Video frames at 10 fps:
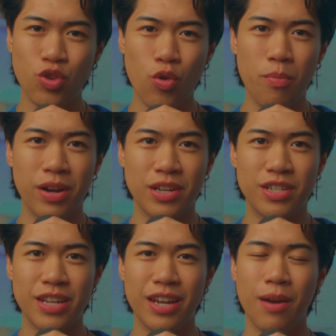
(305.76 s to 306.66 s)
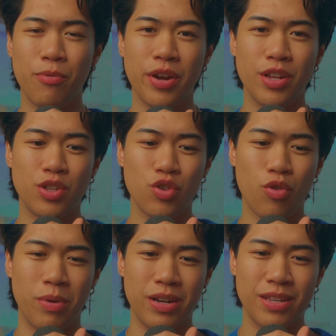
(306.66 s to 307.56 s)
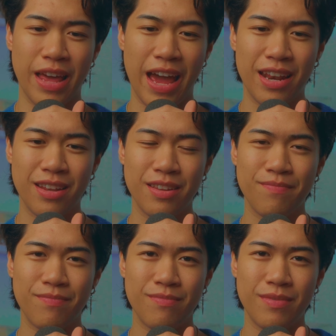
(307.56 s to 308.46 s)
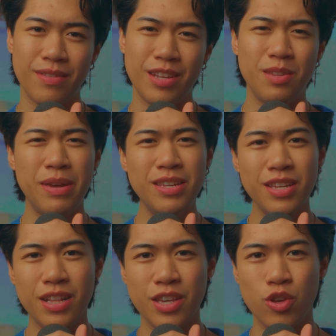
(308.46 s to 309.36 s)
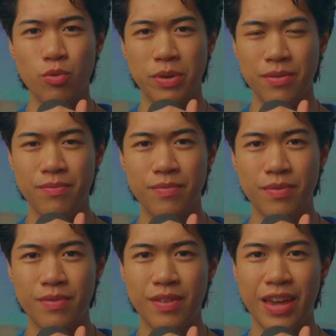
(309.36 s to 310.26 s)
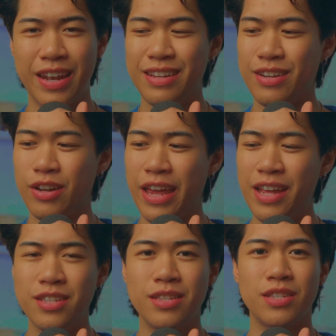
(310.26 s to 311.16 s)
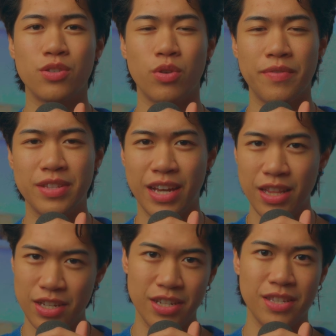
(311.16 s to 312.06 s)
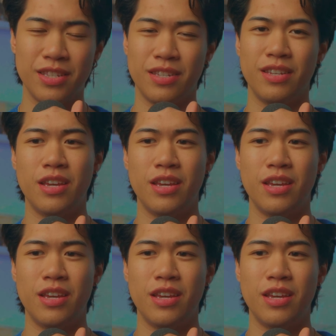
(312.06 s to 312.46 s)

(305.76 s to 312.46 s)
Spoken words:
so much and upgraded so much that it is basically human, and it gains this sort of intelligence.